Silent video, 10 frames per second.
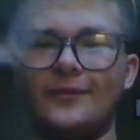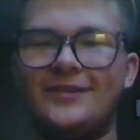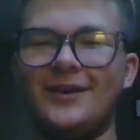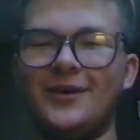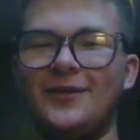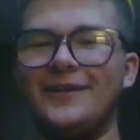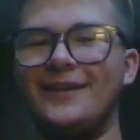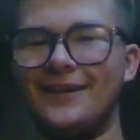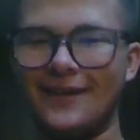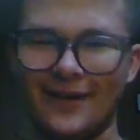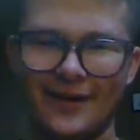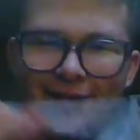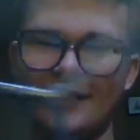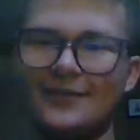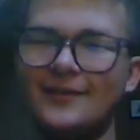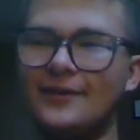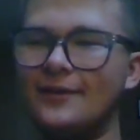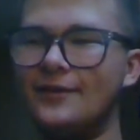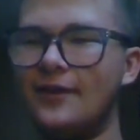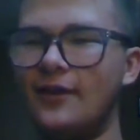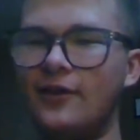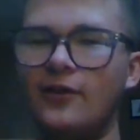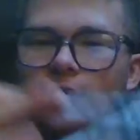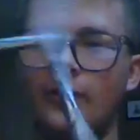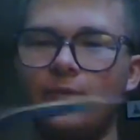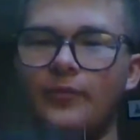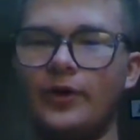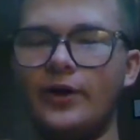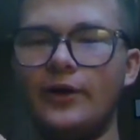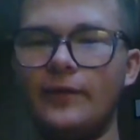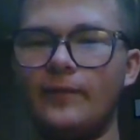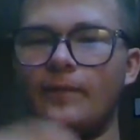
still working on it, as you can see, but